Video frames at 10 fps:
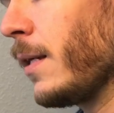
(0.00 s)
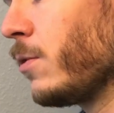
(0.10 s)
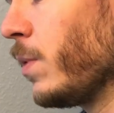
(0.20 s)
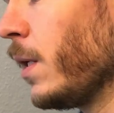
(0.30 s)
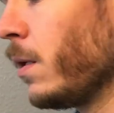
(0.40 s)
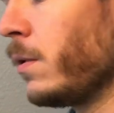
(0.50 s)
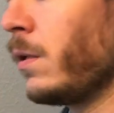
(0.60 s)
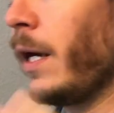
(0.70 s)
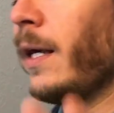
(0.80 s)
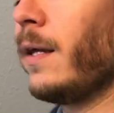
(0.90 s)
they get to
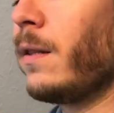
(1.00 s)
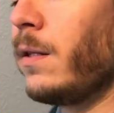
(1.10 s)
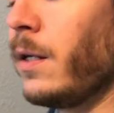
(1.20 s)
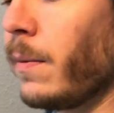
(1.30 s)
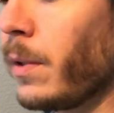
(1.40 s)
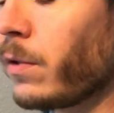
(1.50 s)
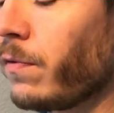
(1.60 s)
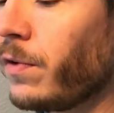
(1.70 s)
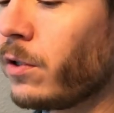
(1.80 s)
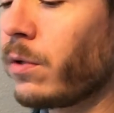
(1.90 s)
england i get the amount
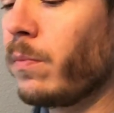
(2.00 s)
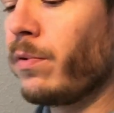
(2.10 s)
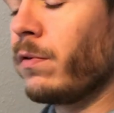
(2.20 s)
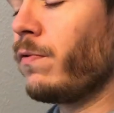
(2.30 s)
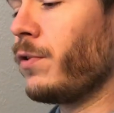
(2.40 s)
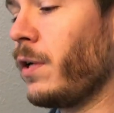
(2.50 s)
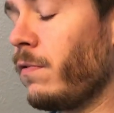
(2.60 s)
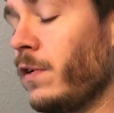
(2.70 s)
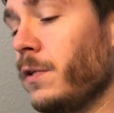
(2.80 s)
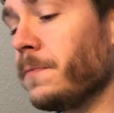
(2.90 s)
of victory point for
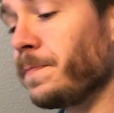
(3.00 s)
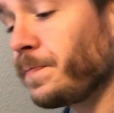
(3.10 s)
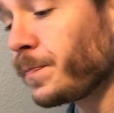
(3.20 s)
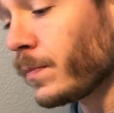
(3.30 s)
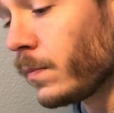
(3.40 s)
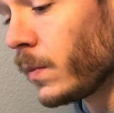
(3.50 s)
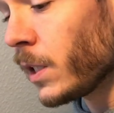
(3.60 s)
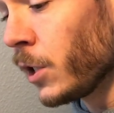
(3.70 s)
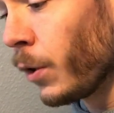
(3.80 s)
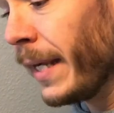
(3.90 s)
their value
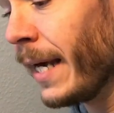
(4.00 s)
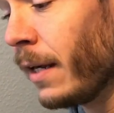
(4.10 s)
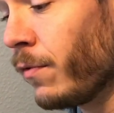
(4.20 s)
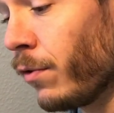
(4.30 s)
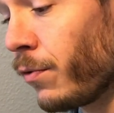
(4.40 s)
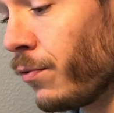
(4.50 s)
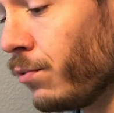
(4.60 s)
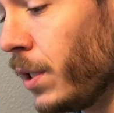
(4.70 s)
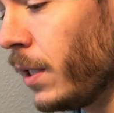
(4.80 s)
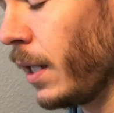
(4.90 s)
so getting for
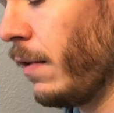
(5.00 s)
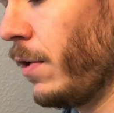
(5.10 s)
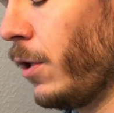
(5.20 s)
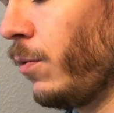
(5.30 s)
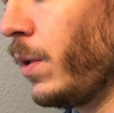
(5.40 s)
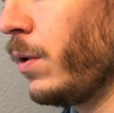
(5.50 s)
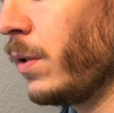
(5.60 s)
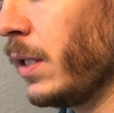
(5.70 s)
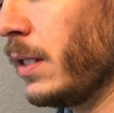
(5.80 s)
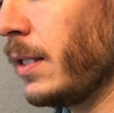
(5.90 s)
free evacuee
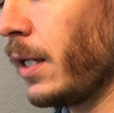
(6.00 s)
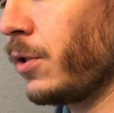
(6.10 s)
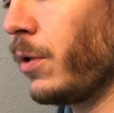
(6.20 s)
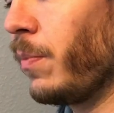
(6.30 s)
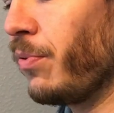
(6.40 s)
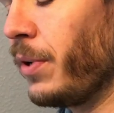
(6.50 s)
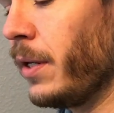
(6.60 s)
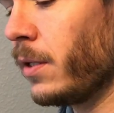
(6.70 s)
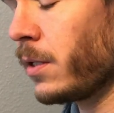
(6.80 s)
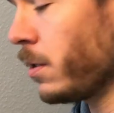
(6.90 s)
units is actually
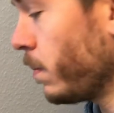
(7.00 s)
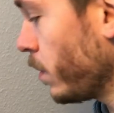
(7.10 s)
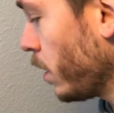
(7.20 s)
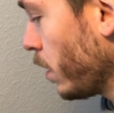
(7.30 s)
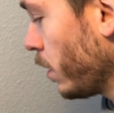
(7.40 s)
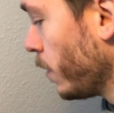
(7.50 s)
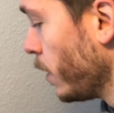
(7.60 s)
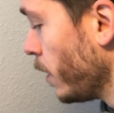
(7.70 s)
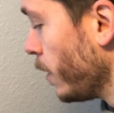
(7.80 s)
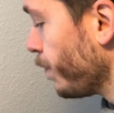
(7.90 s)
pretty awesome uh,
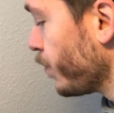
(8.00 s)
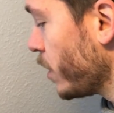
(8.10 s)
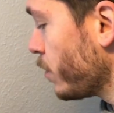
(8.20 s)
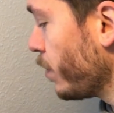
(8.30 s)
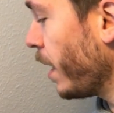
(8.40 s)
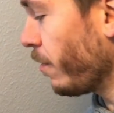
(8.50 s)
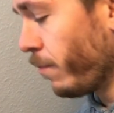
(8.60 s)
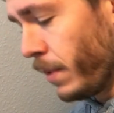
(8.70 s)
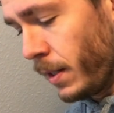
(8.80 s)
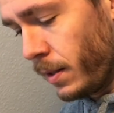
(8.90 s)
this would have
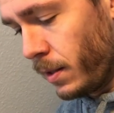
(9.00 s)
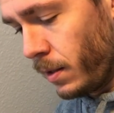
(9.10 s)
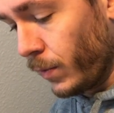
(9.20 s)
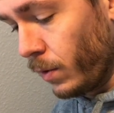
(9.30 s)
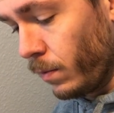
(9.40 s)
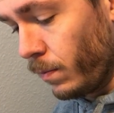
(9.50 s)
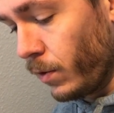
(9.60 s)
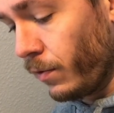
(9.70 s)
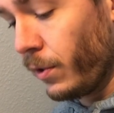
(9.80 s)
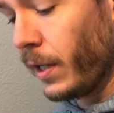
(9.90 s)
meant
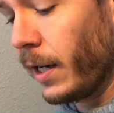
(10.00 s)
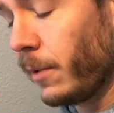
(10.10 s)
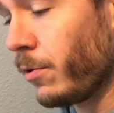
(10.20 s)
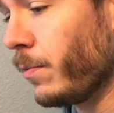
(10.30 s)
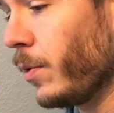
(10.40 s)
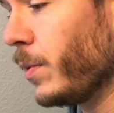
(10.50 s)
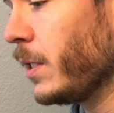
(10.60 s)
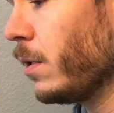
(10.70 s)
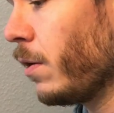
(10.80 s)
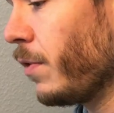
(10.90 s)
a very high
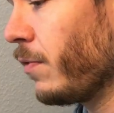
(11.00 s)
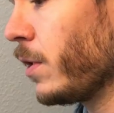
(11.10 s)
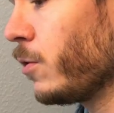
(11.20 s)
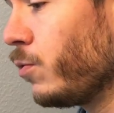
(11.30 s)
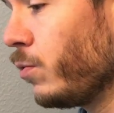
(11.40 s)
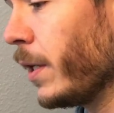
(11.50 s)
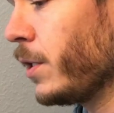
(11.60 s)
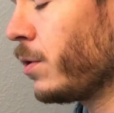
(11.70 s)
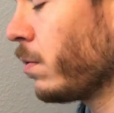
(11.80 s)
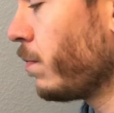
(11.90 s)
probability of having two
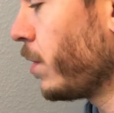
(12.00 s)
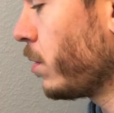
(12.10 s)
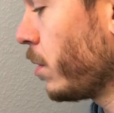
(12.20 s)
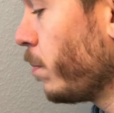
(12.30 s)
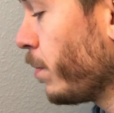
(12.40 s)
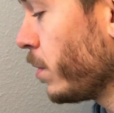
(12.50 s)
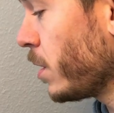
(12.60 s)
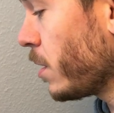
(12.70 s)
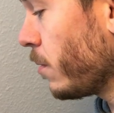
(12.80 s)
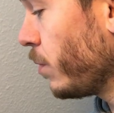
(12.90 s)
additional victory
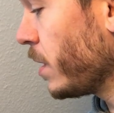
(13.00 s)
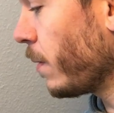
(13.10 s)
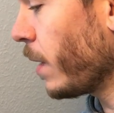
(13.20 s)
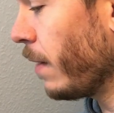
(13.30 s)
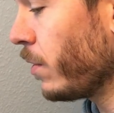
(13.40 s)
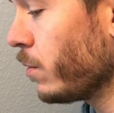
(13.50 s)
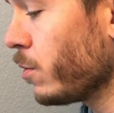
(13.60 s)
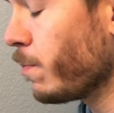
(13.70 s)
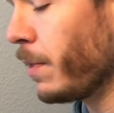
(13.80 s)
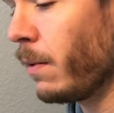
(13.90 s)
points without having to
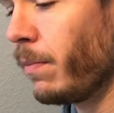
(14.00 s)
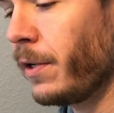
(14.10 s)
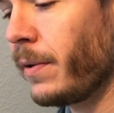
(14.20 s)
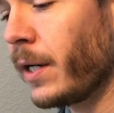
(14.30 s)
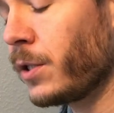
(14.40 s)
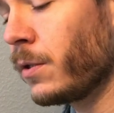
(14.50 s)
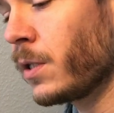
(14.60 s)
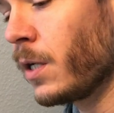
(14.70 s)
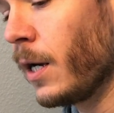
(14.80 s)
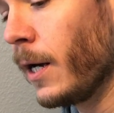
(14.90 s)
spend player
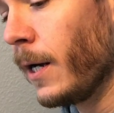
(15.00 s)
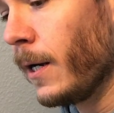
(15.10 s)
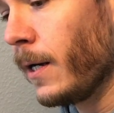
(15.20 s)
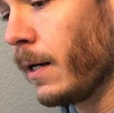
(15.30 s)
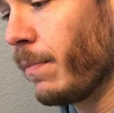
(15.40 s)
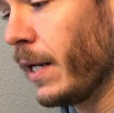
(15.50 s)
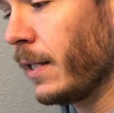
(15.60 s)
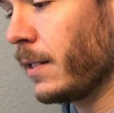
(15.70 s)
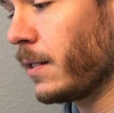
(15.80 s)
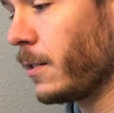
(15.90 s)
actions. Uh, but
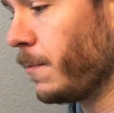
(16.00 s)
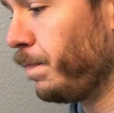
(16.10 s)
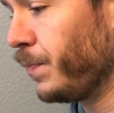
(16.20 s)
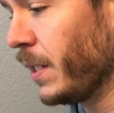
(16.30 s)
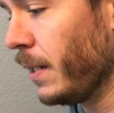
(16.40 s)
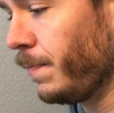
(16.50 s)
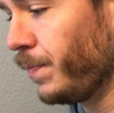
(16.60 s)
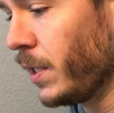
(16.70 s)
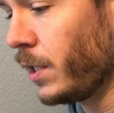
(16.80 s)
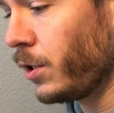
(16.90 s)
that's, yeah,
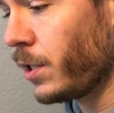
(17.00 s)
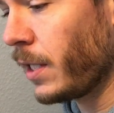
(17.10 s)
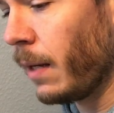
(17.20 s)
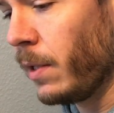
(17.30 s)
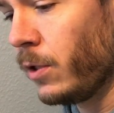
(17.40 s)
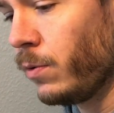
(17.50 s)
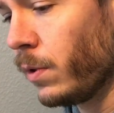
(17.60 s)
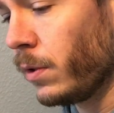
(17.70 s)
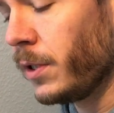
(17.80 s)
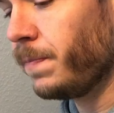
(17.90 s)
that just came in too
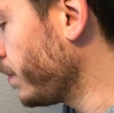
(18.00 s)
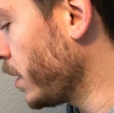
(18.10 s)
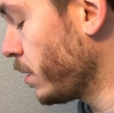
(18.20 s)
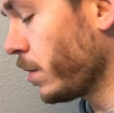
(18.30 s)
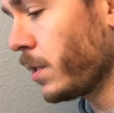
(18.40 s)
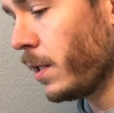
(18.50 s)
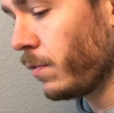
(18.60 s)
early. That's just